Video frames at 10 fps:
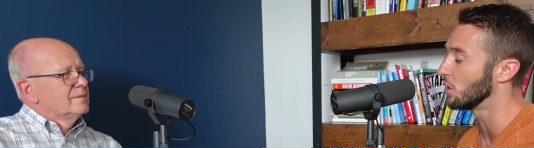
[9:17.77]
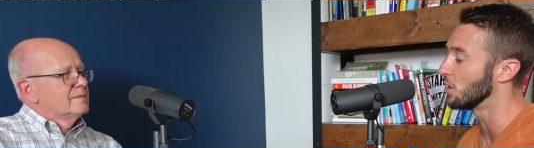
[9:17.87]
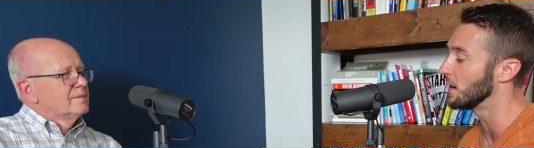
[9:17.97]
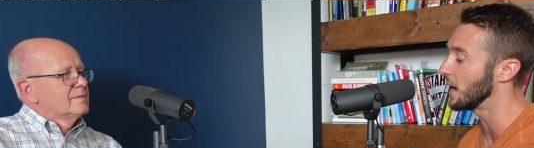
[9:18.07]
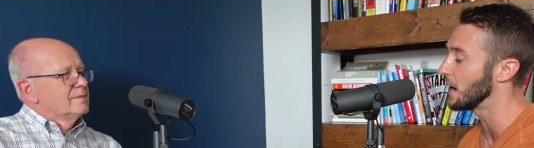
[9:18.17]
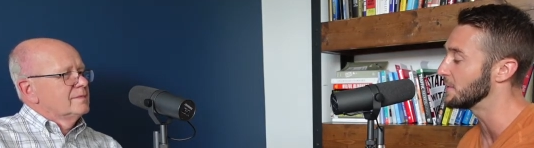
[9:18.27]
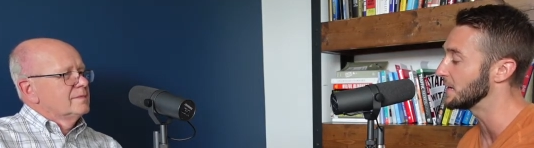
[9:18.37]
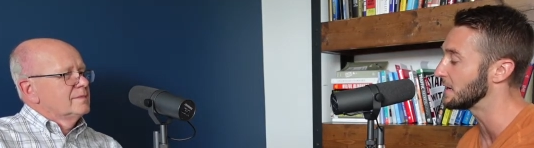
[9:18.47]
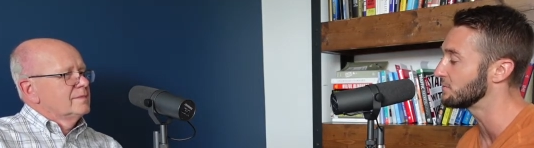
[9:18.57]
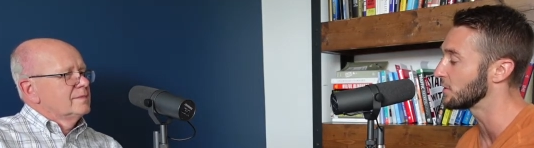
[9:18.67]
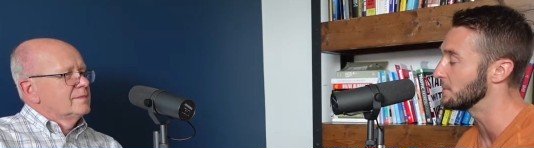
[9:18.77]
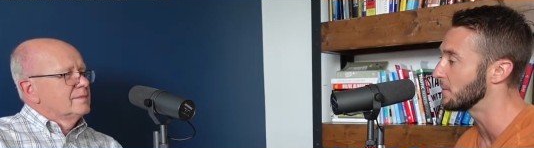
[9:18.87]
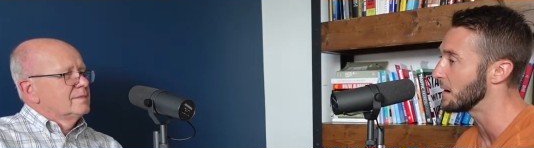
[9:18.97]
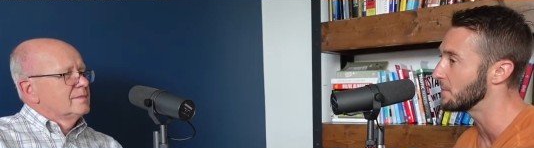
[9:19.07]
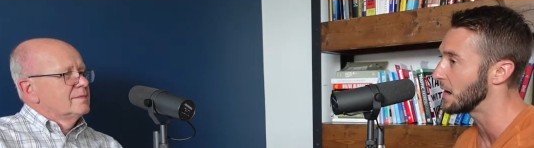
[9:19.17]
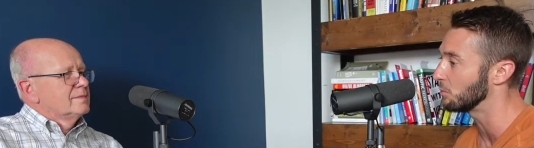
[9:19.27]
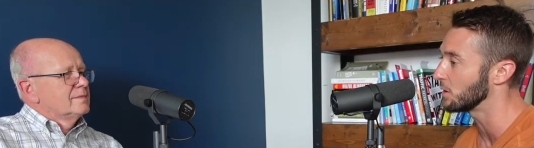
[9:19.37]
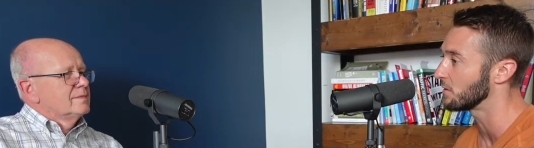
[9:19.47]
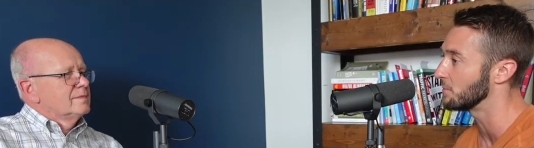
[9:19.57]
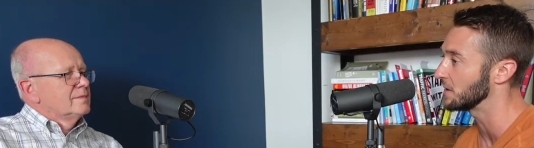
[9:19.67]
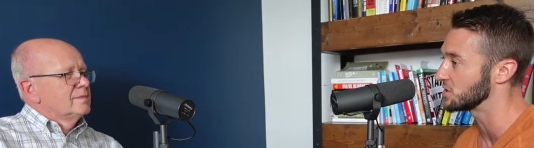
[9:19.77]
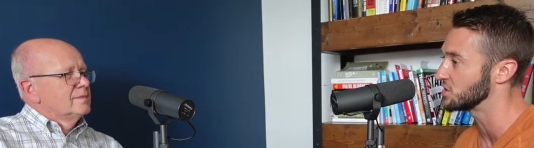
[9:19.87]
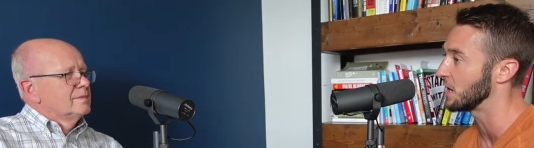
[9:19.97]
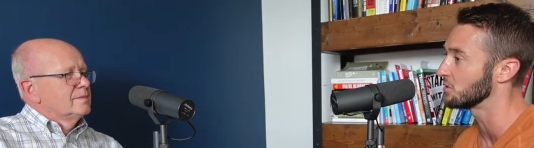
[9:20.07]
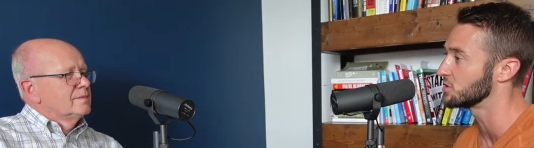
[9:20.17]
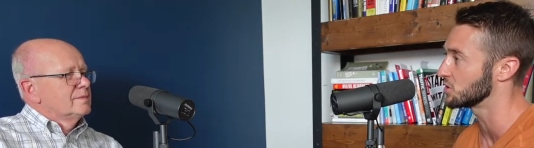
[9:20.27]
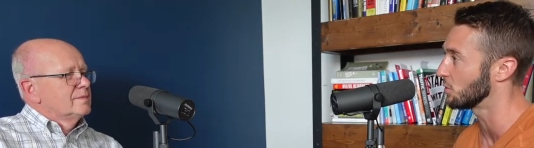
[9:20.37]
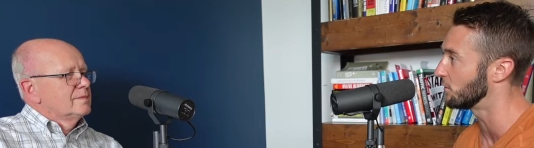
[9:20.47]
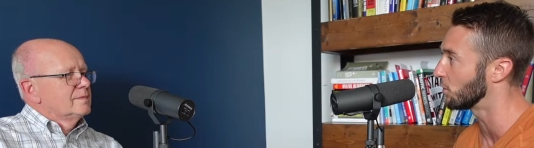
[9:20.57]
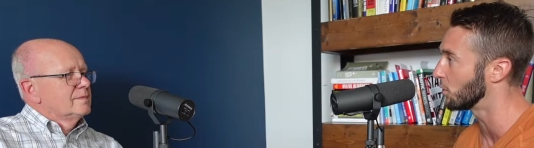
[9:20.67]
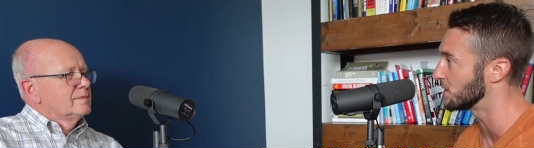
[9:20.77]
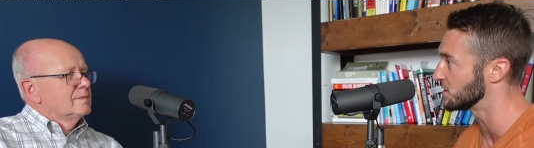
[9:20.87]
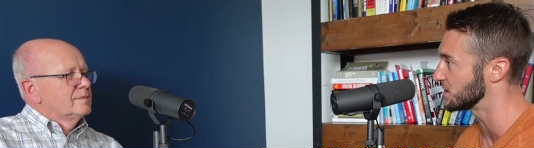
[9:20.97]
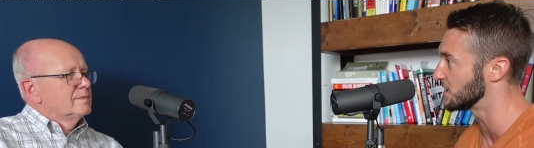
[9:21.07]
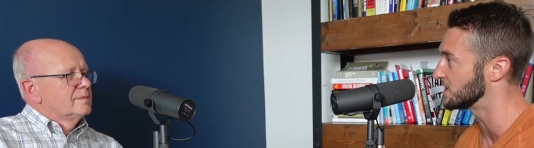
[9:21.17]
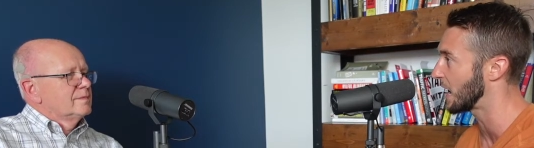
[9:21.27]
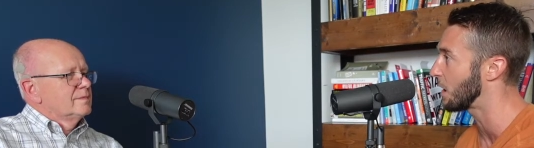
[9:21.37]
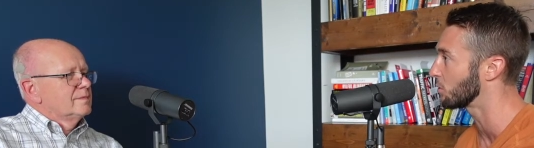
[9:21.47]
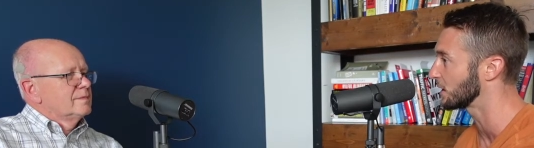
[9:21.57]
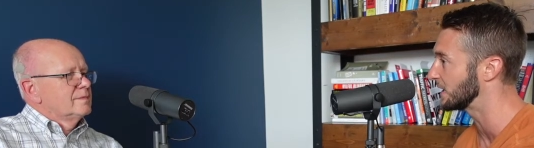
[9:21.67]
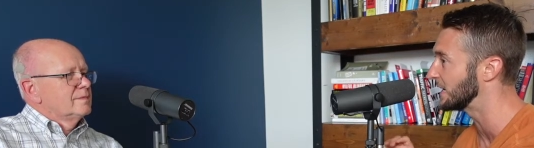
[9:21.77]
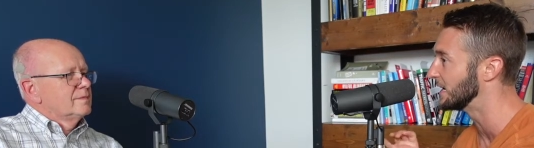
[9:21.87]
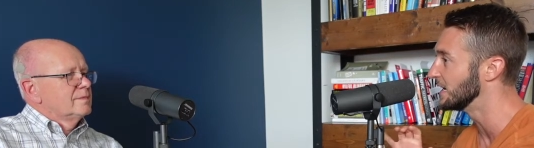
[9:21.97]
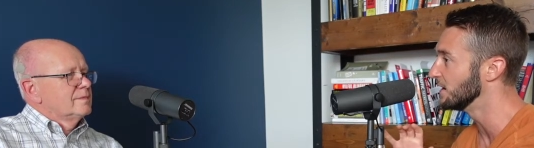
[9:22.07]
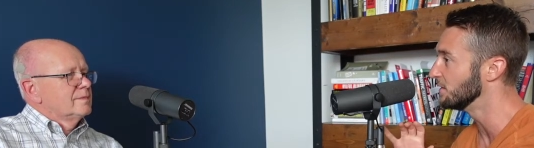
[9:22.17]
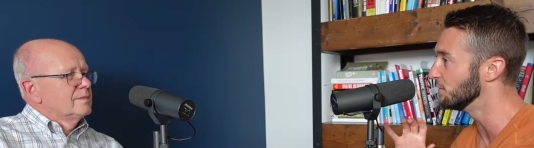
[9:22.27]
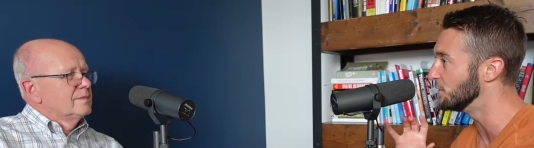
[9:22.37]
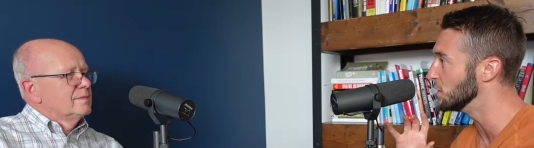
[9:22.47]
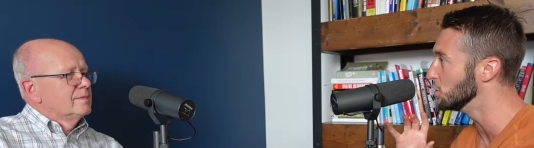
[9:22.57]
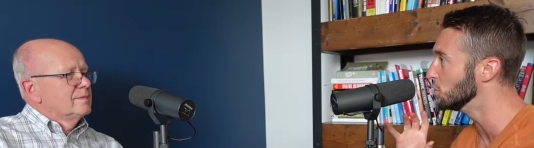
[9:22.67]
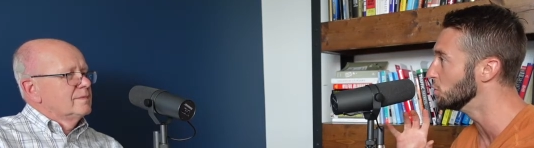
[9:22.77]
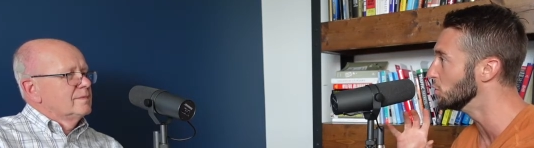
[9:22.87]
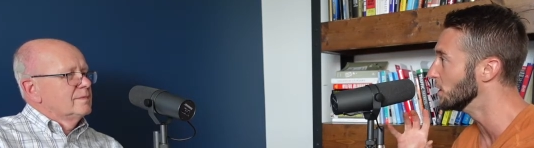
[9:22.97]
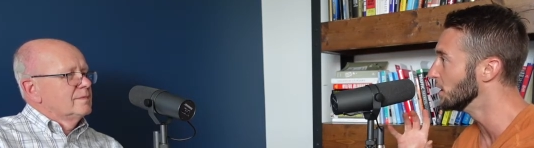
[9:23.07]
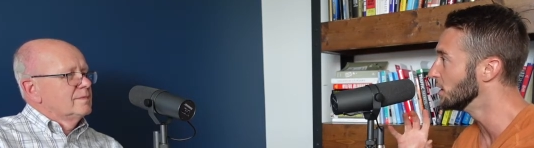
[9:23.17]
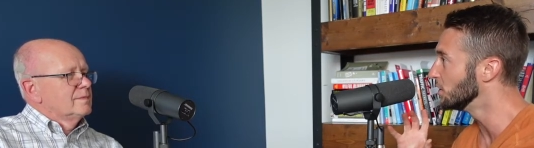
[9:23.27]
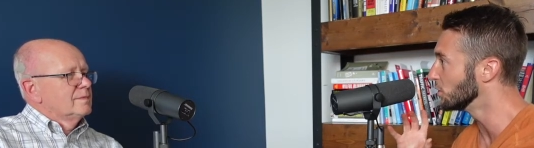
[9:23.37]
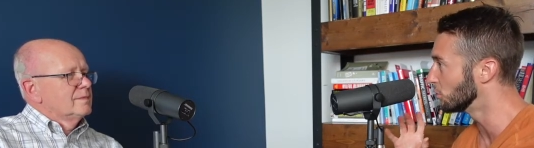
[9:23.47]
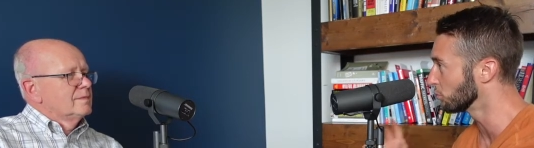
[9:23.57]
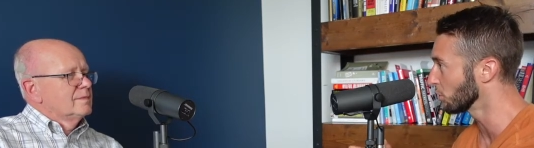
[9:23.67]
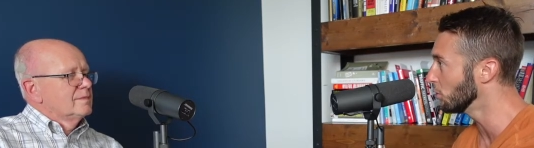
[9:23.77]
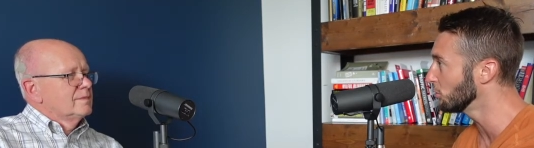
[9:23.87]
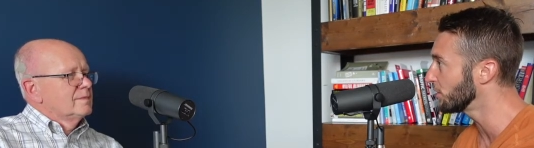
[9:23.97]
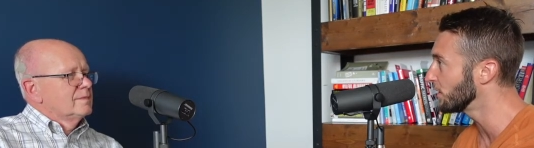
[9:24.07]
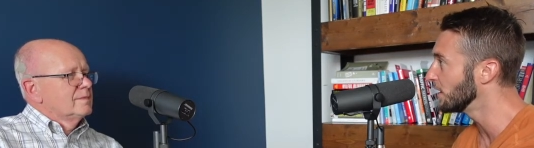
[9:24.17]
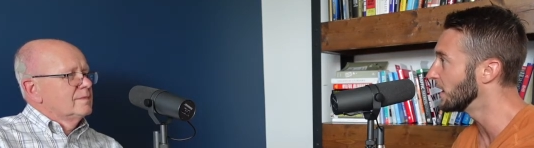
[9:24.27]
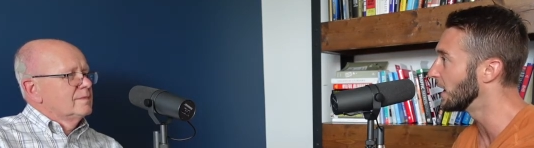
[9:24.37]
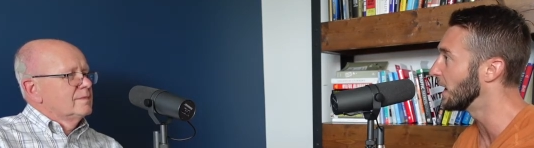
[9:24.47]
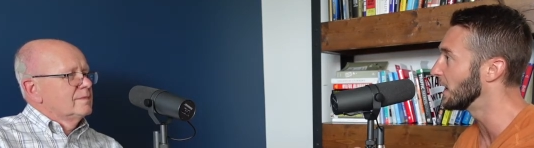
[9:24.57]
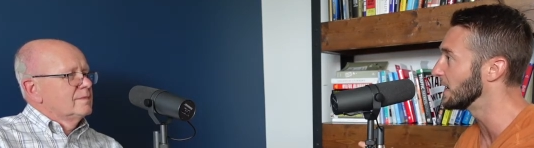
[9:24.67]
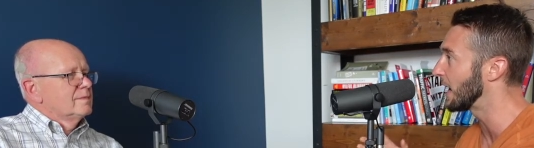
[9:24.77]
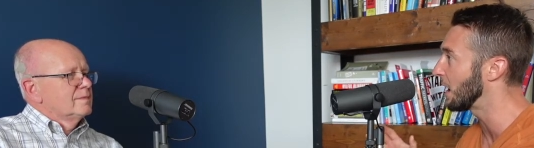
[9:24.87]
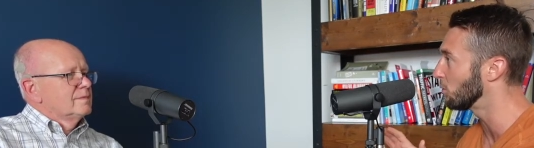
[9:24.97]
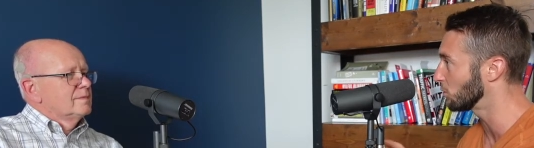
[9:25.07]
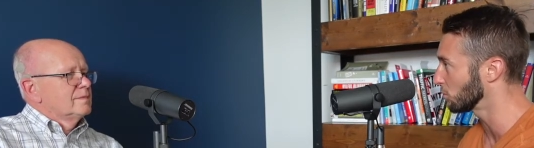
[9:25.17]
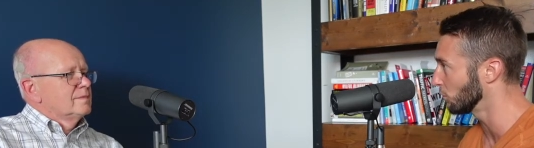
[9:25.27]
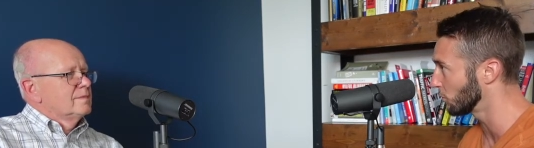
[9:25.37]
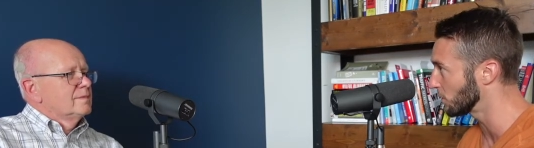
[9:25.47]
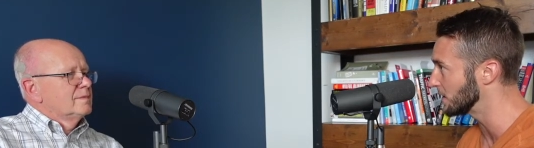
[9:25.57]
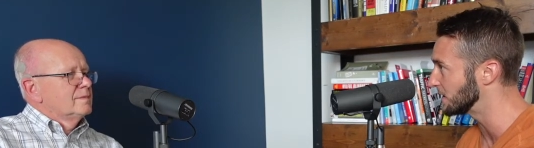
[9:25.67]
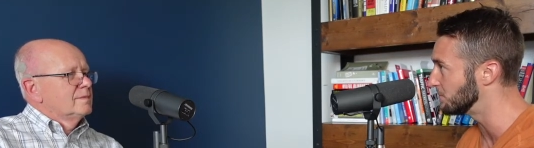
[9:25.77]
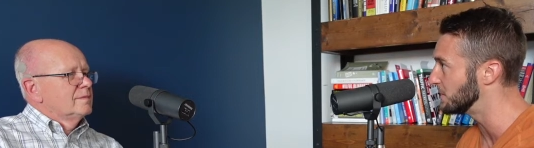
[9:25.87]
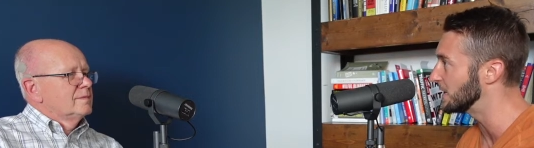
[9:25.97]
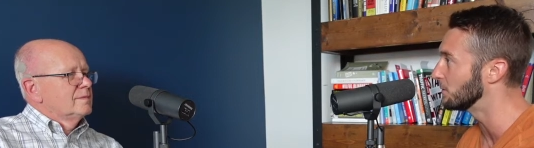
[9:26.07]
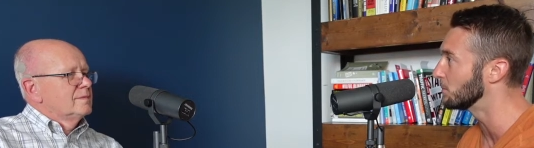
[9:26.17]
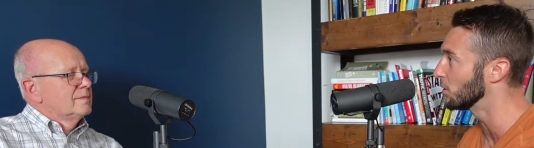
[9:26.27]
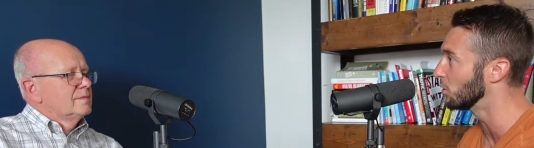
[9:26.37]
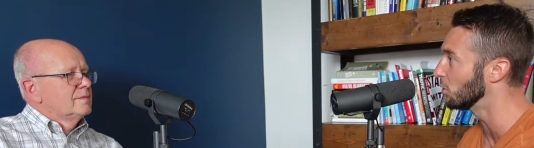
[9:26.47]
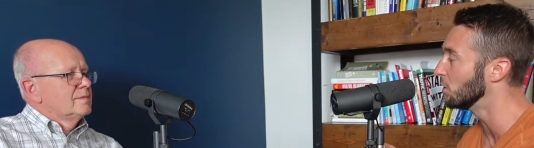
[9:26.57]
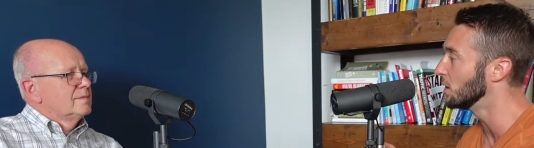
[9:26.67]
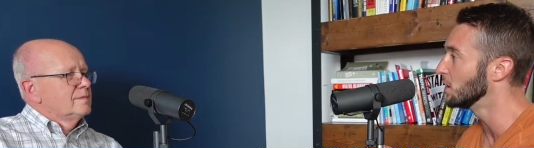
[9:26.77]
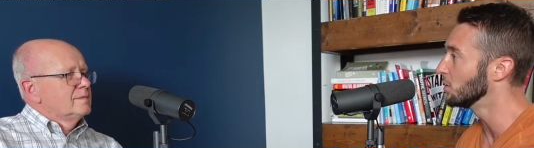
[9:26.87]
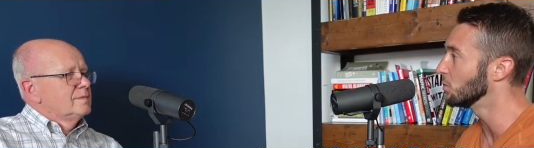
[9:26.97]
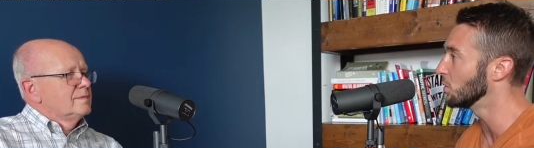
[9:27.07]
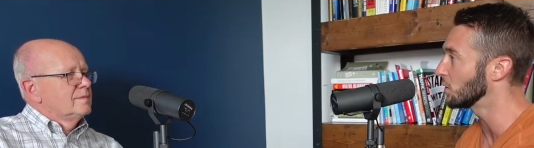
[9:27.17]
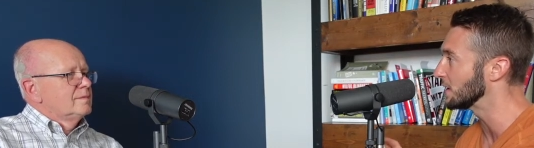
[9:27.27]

Speaker 1: on? I mean, in my mind, one of our biggest challenges going forward is is how we're going to view growth uh, and how growth-oriented Peterborough will